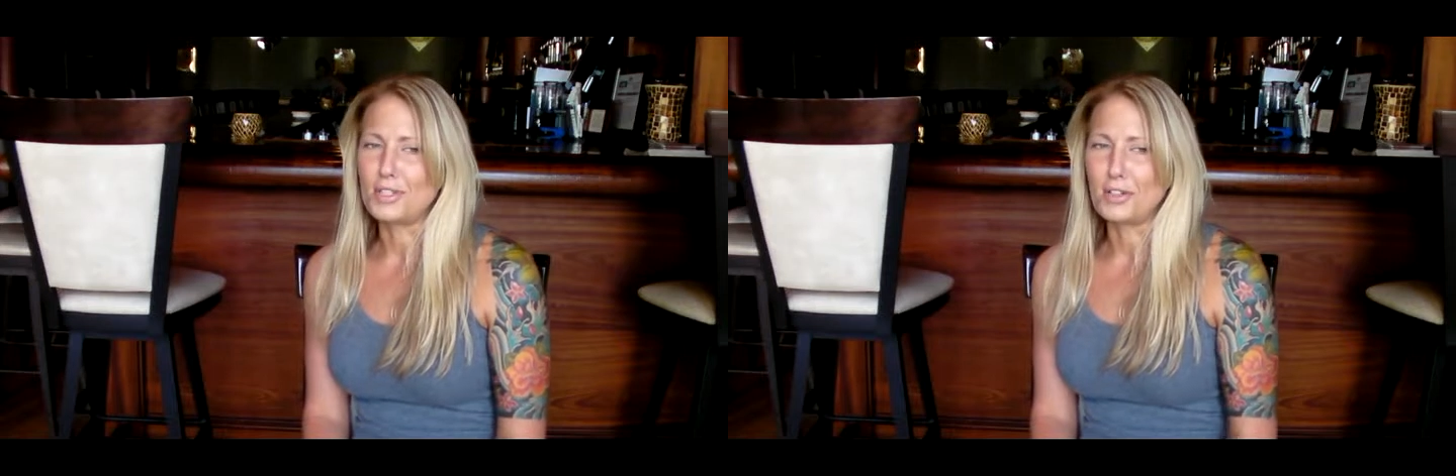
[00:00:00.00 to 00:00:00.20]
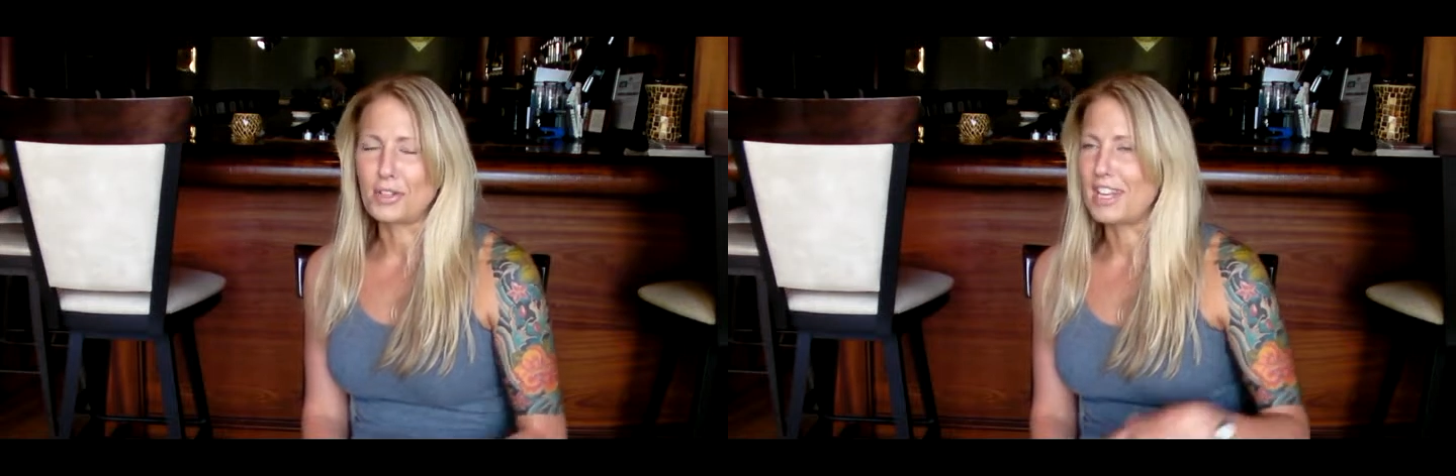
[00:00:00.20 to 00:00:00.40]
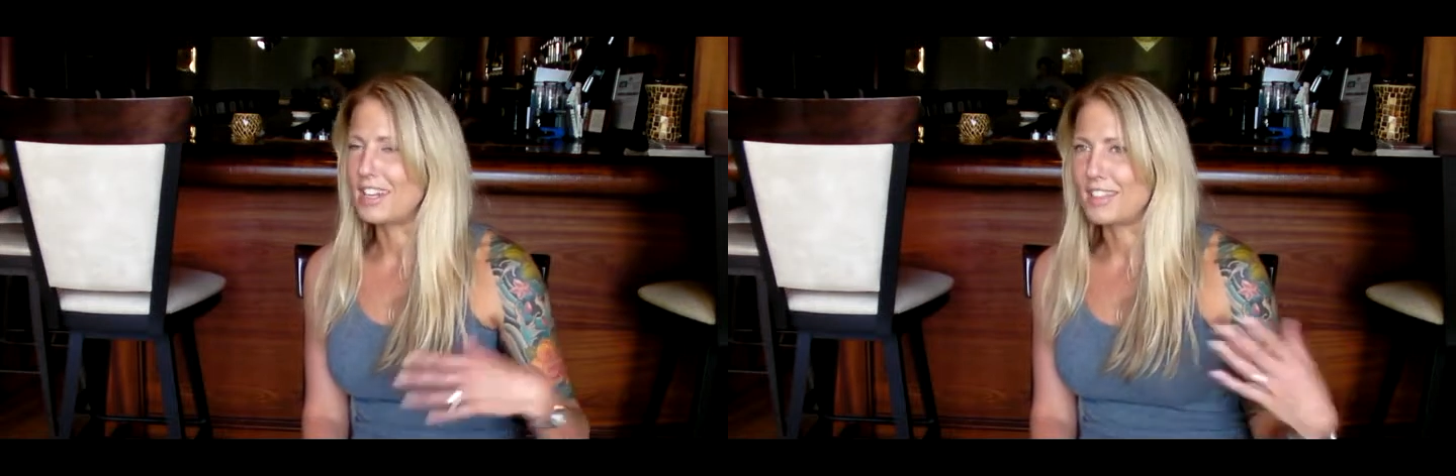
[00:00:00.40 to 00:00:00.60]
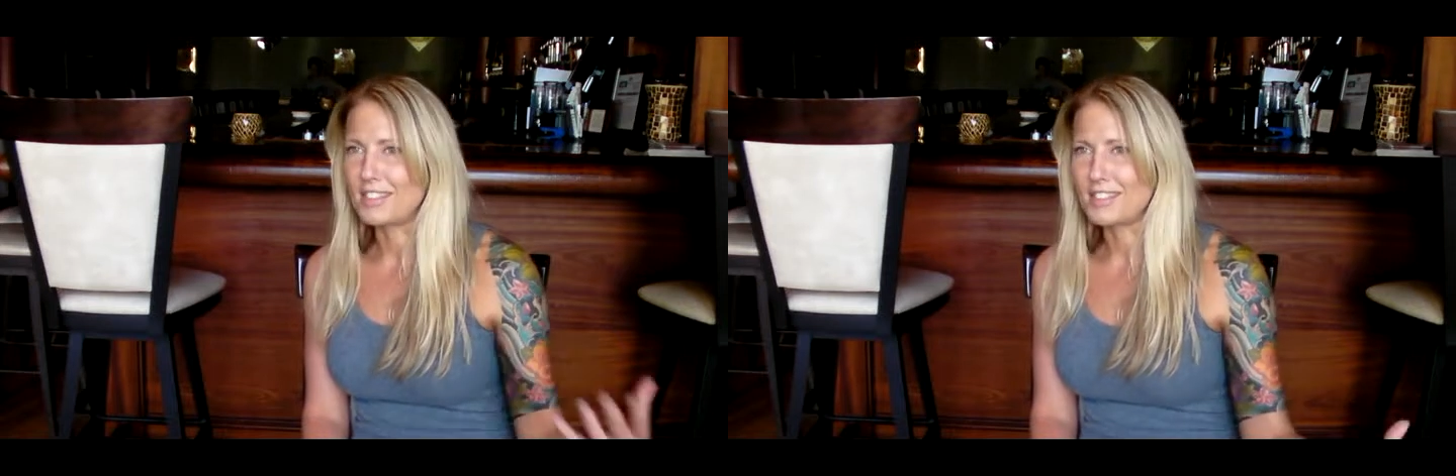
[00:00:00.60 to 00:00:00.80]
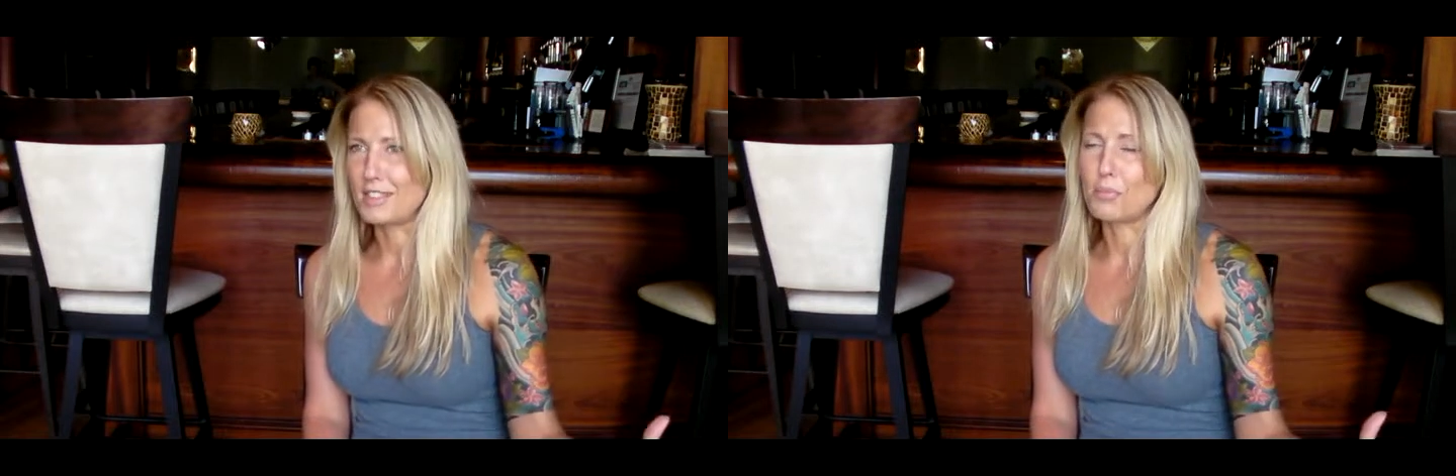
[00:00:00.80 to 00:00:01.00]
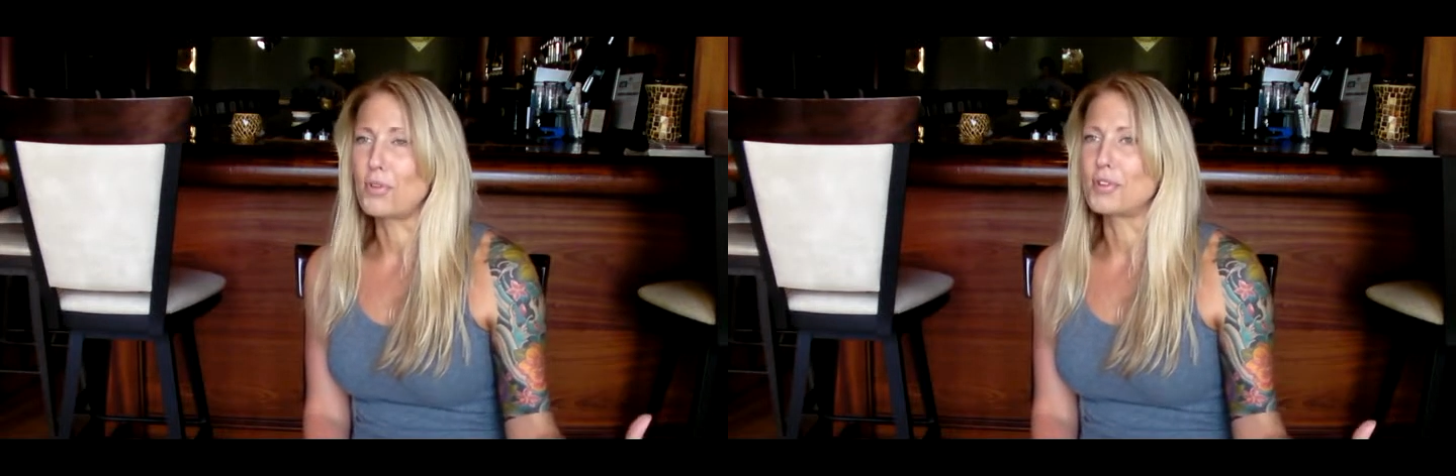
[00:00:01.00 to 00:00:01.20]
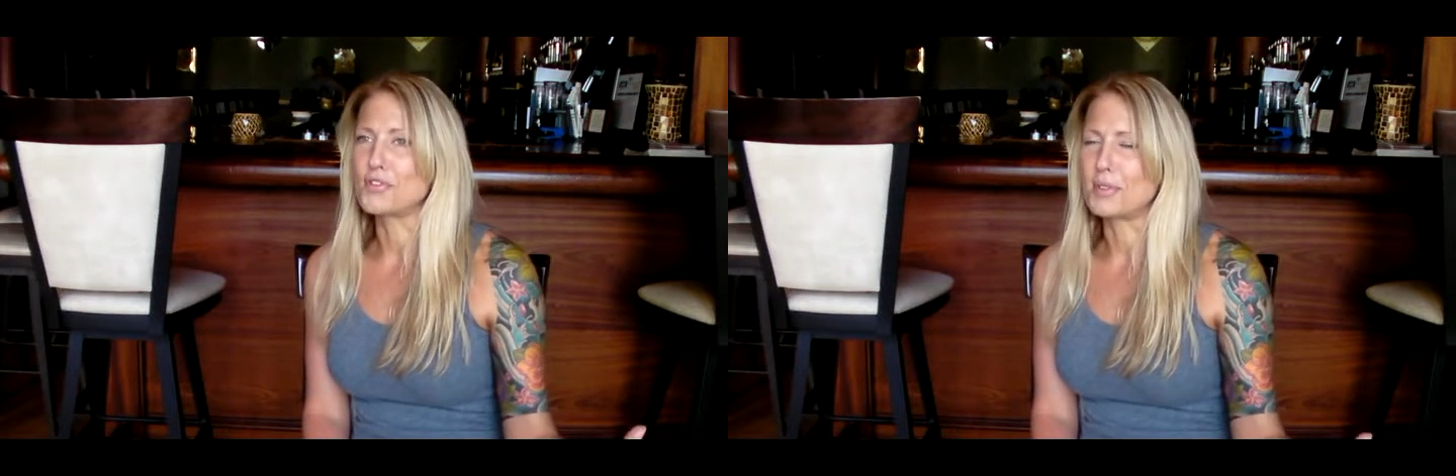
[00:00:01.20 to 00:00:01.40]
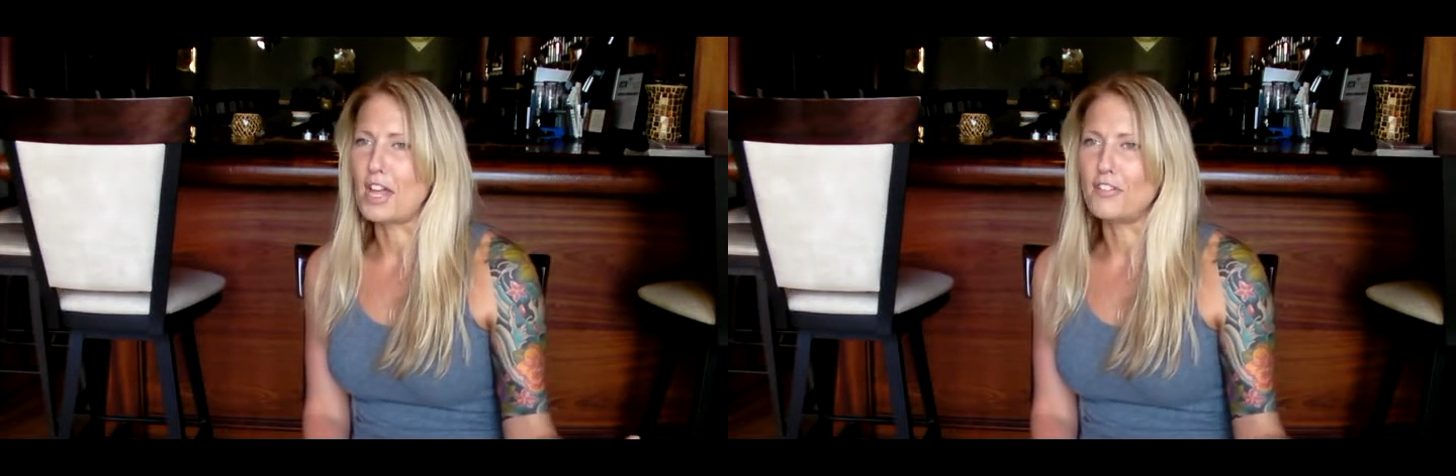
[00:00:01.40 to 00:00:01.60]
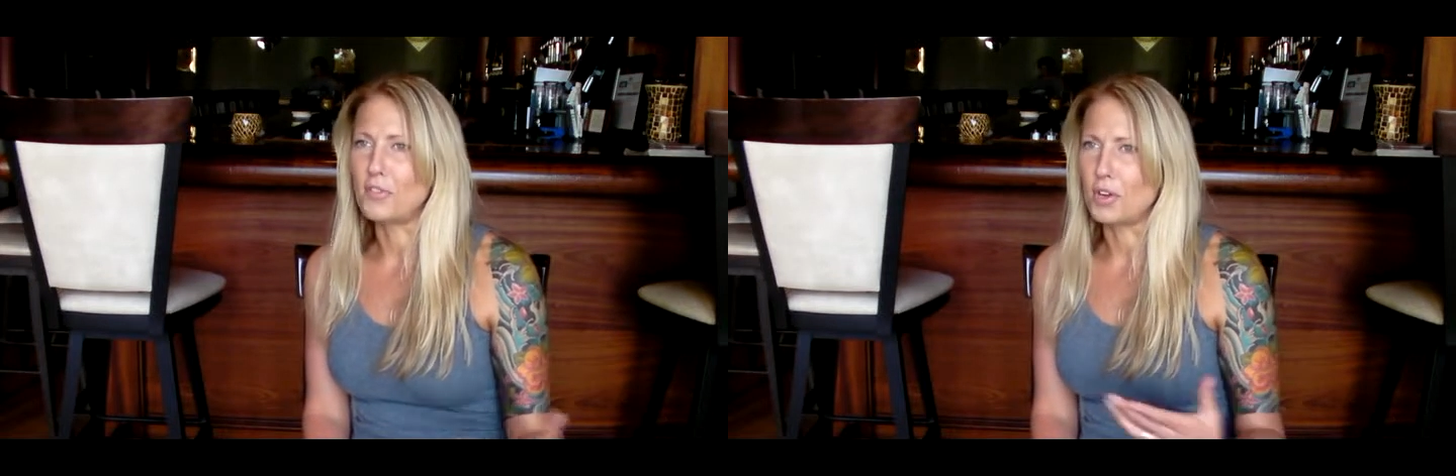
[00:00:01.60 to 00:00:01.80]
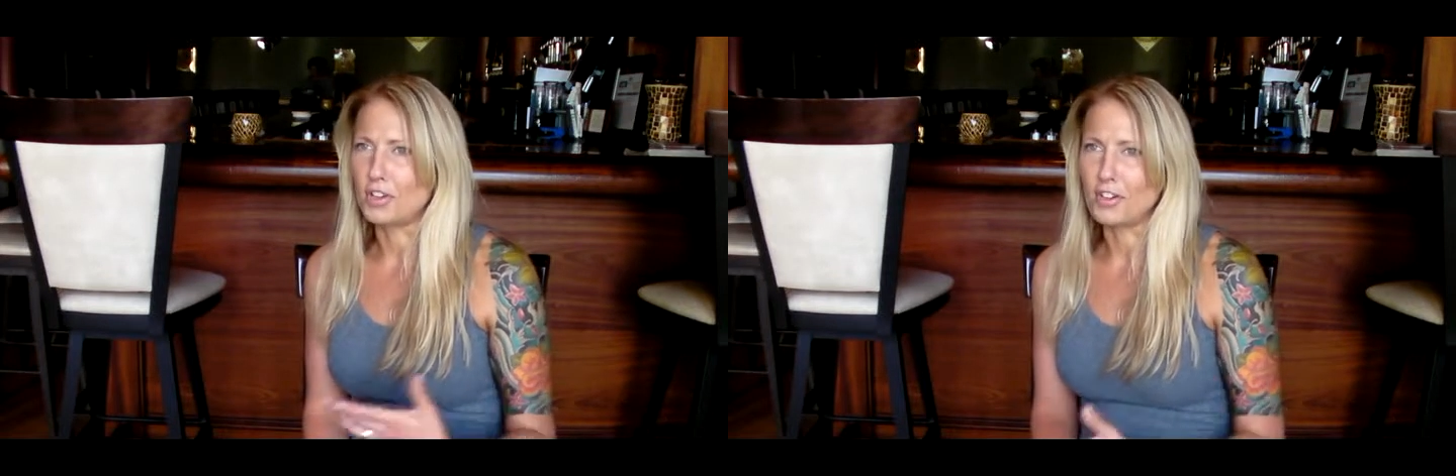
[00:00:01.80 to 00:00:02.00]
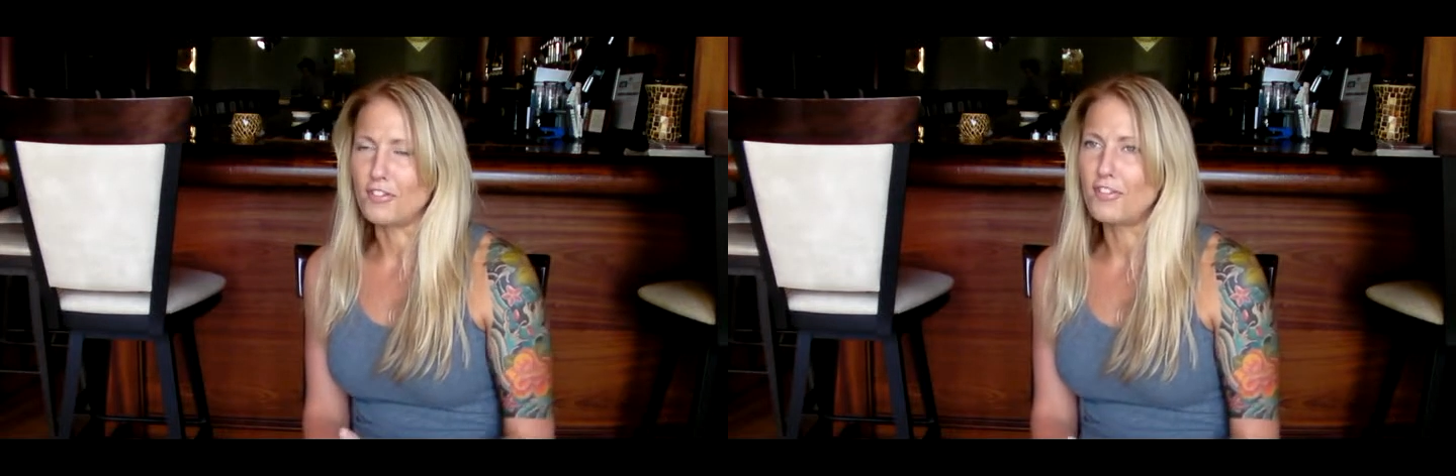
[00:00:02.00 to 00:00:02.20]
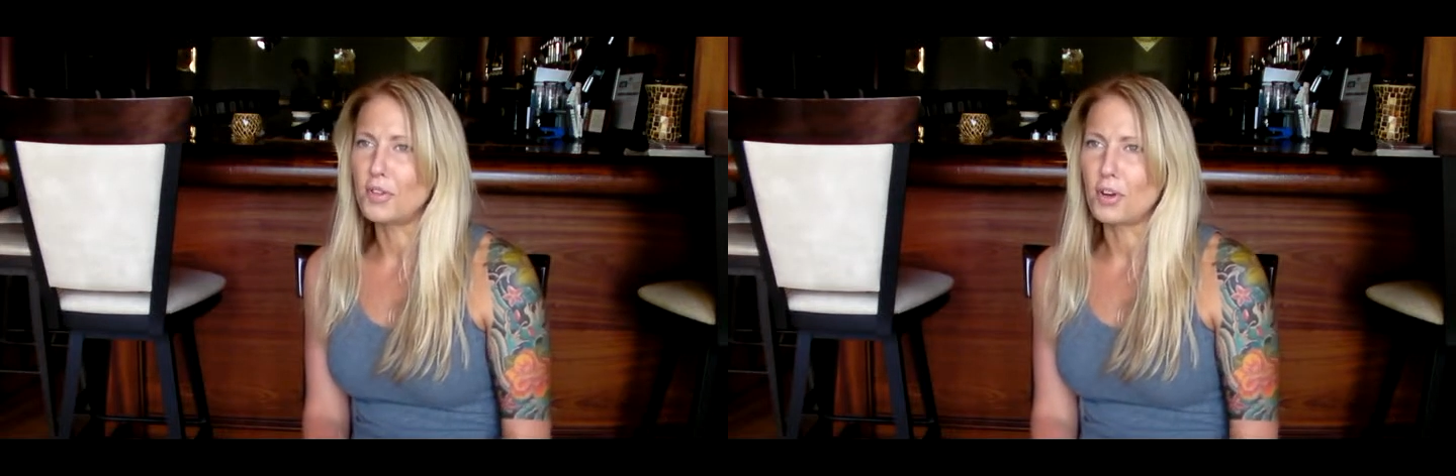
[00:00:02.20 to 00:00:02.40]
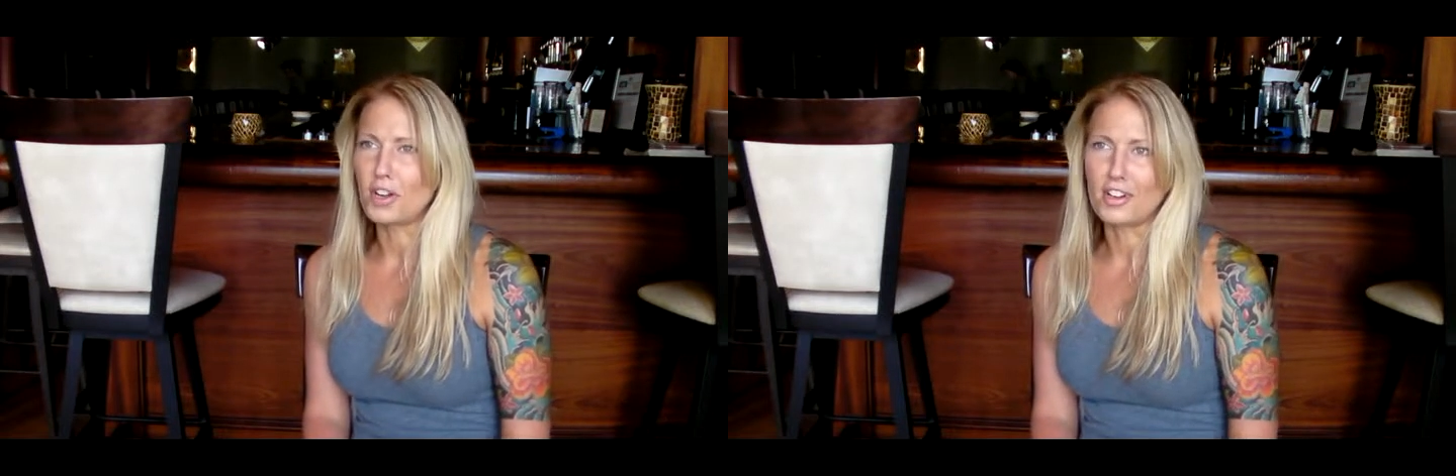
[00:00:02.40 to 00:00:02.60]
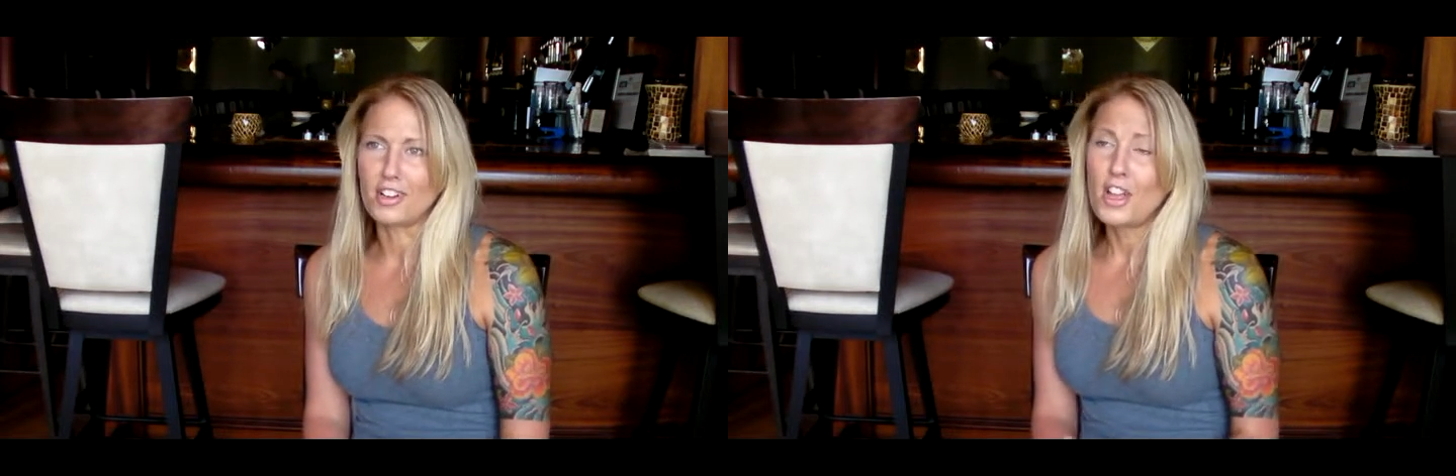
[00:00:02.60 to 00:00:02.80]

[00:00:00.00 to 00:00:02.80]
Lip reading: get any produce from California or Florida,